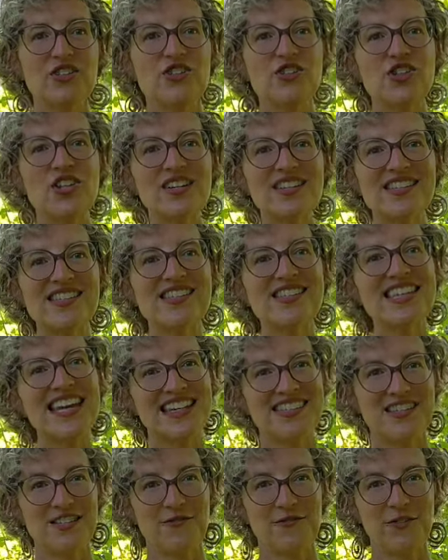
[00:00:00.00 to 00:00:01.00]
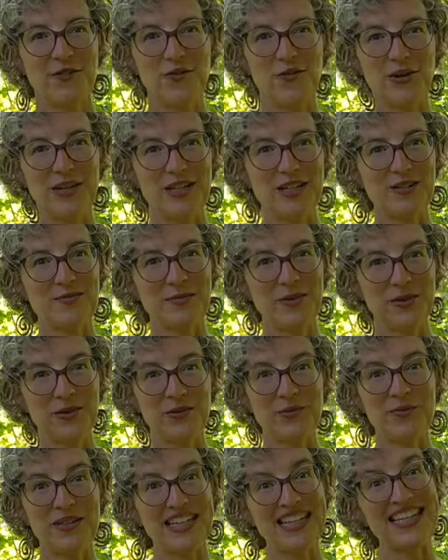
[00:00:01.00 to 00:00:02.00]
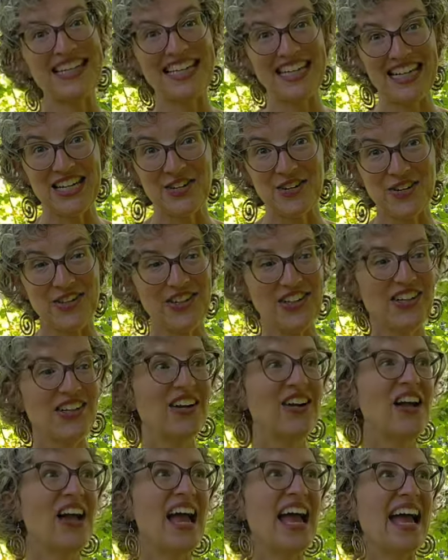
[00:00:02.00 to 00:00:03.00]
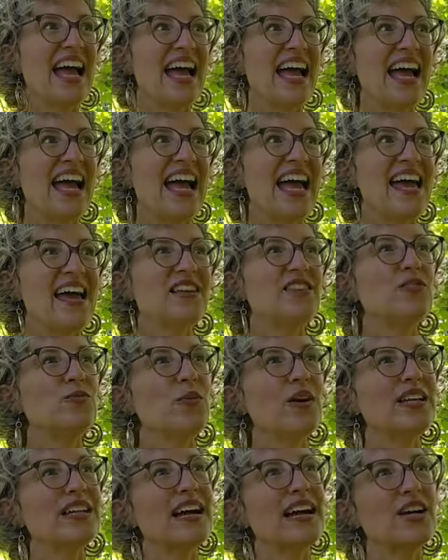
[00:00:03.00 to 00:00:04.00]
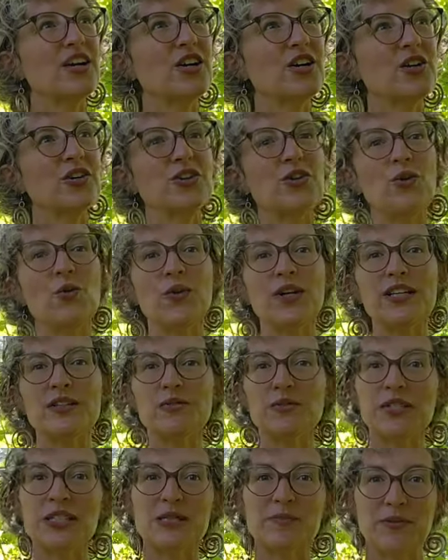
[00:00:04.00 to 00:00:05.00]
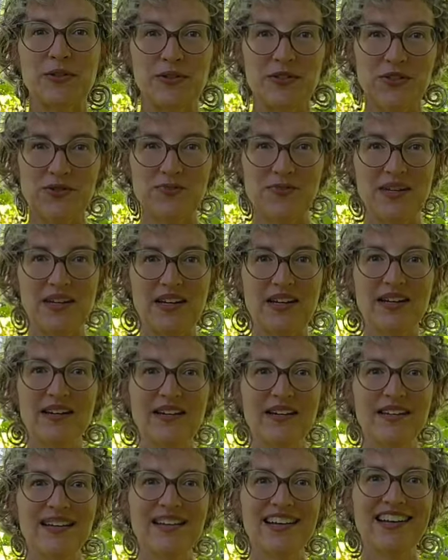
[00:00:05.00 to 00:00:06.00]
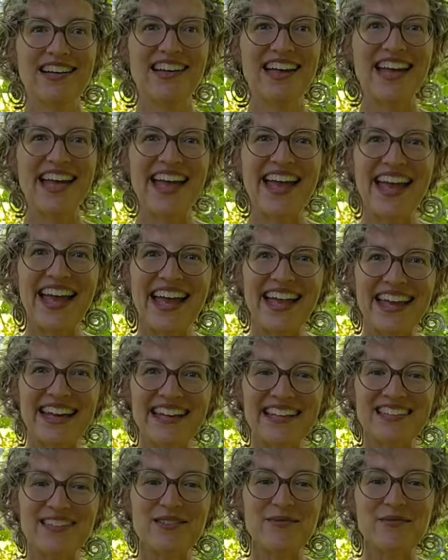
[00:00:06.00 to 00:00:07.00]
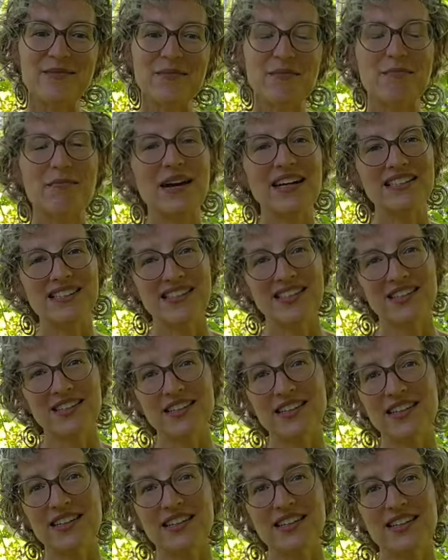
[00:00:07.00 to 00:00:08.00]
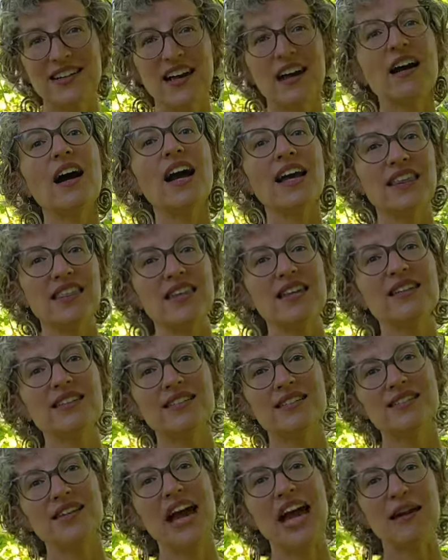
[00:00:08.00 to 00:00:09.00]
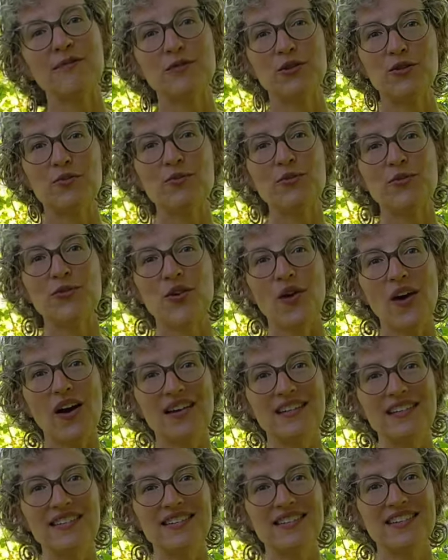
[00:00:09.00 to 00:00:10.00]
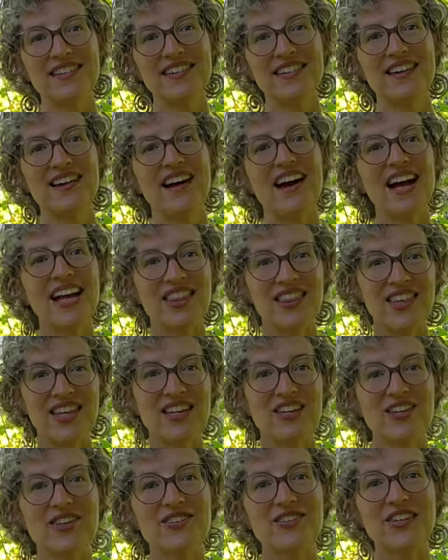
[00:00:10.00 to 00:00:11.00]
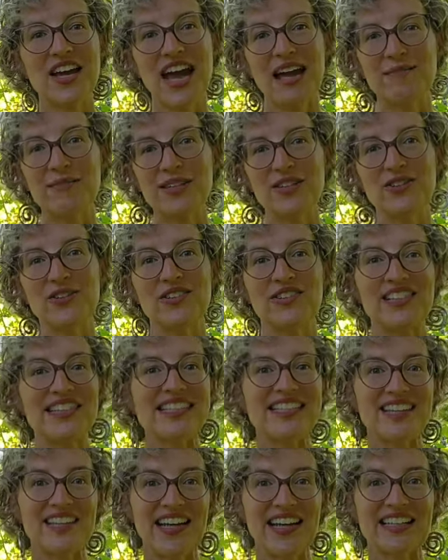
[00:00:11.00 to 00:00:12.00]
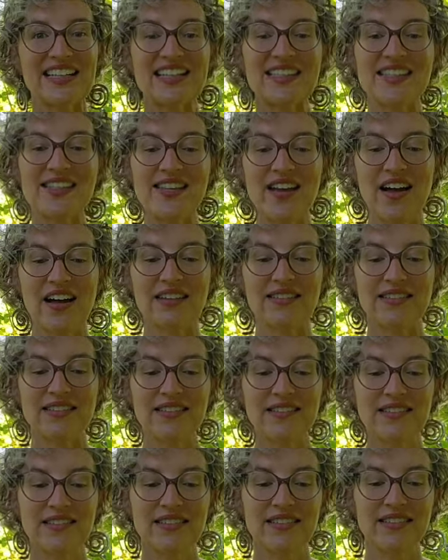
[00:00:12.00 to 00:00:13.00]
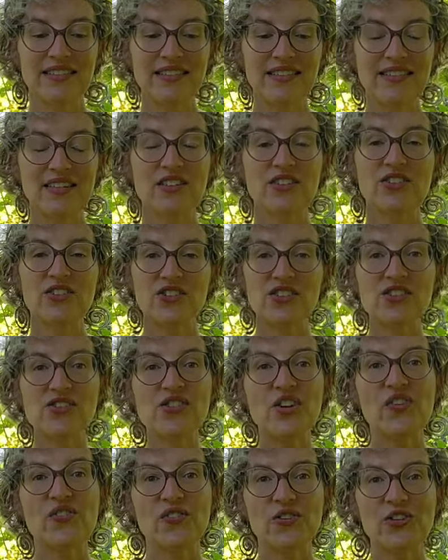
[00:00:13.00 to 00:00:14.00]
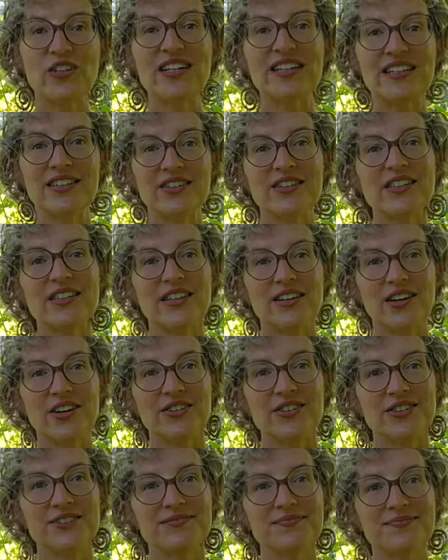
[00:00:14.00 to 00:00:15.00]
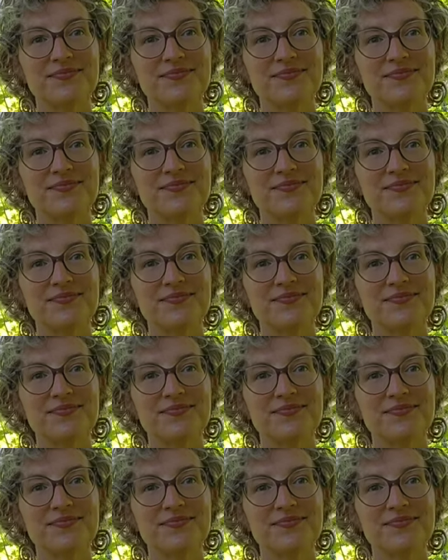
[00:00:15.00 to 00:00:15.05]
Just as if the wind blew me here, and when I heard the wind whisper to me, "Hey, my dear, I think it's time you move on. I think your time here on this land is done." Just over a year ago.